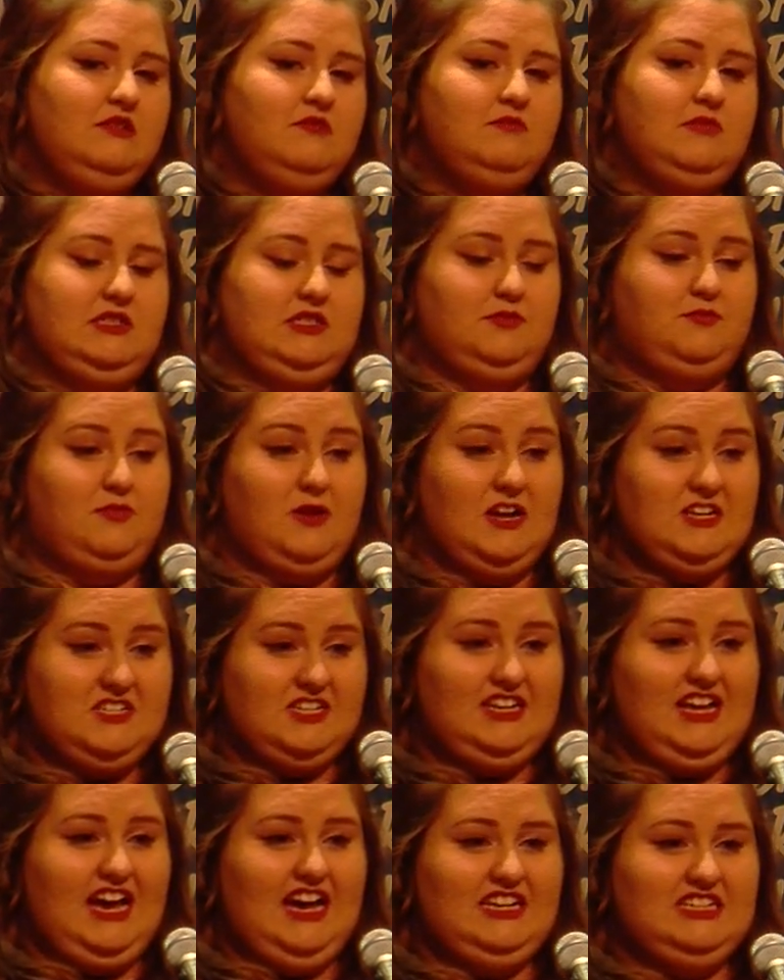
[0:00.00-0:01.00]
But
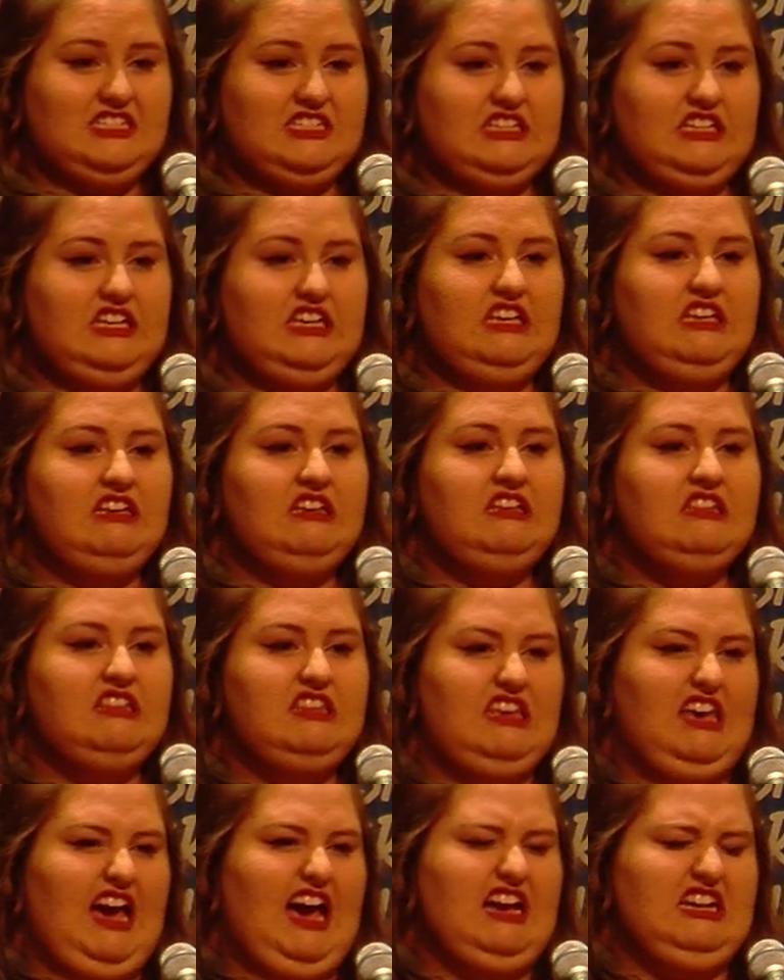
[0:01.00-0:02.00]
Depression Ashley,
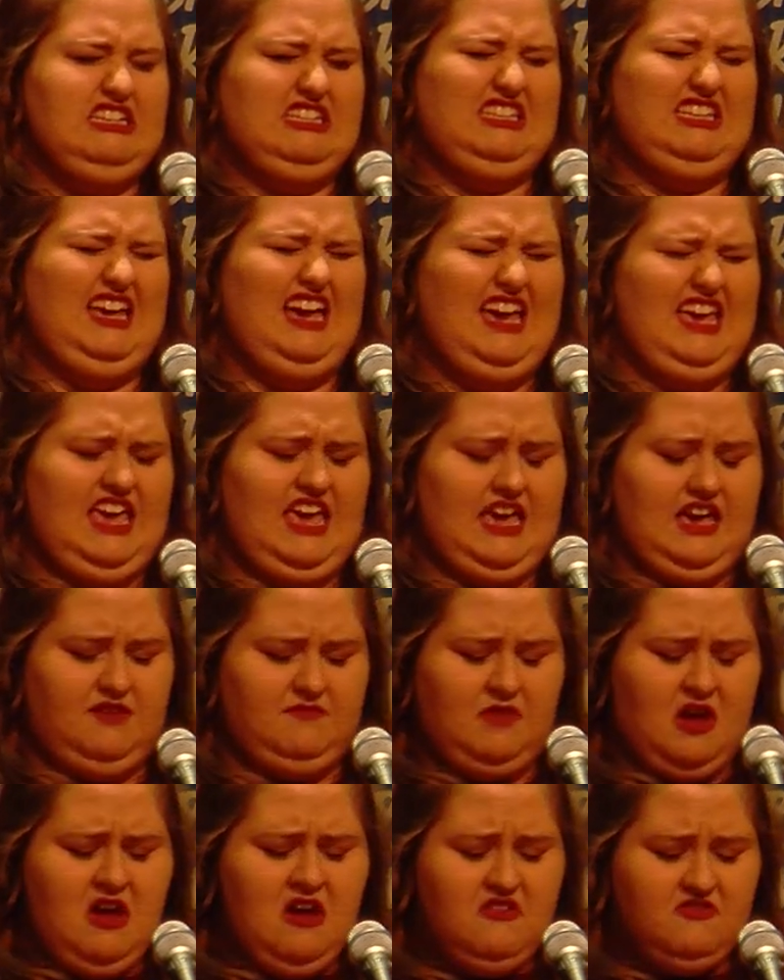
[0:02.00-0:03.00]
the Ashley I
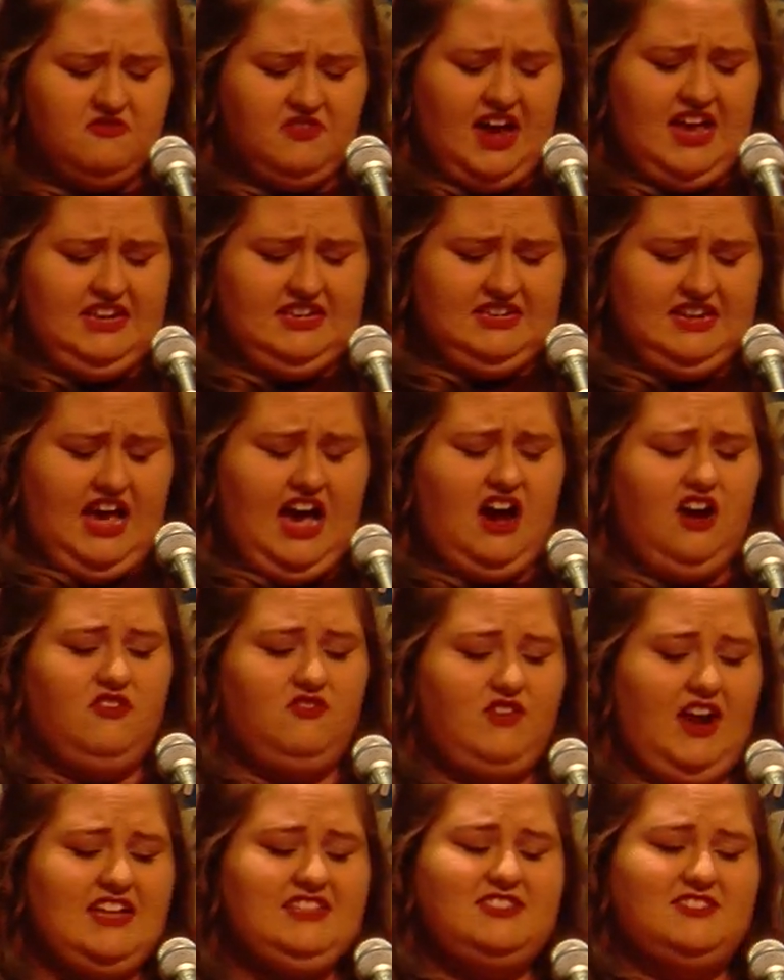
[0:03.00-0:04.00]
am right now,
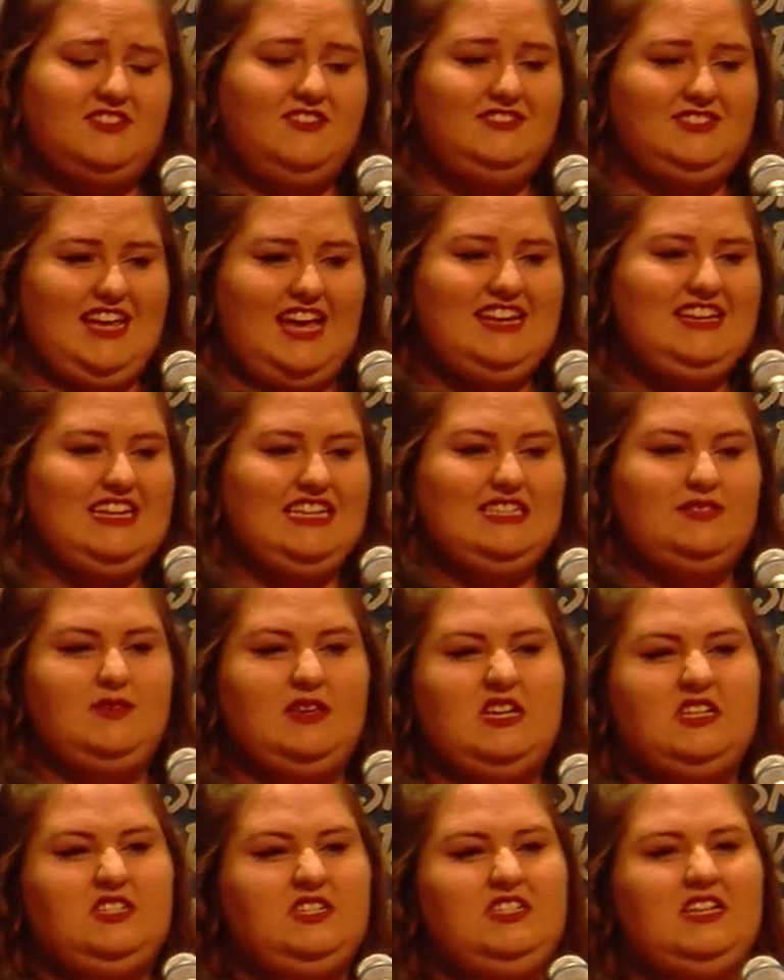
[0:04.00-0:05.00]
writes those endings
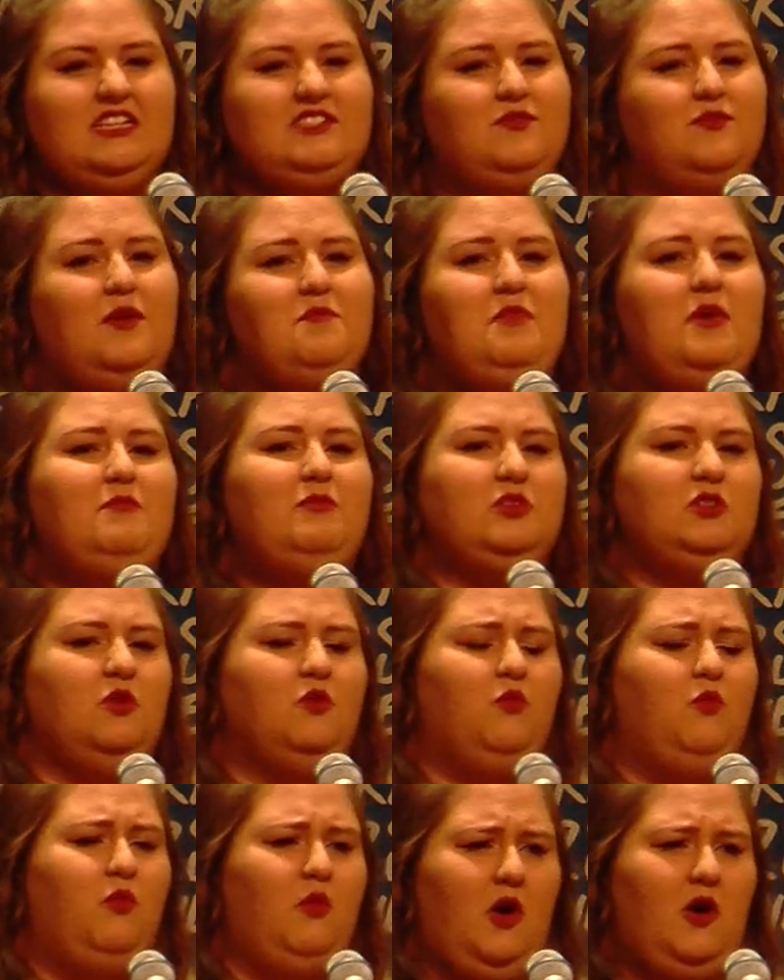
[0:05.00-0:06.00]
because she doesn't want people to
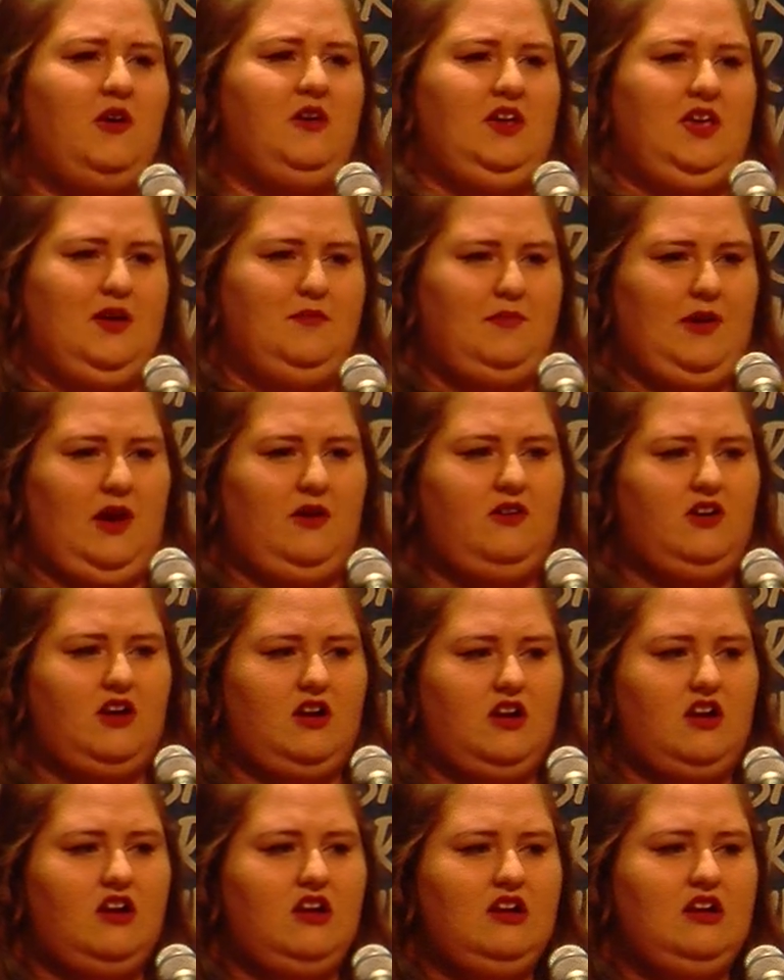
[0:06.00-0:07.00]
worry about her.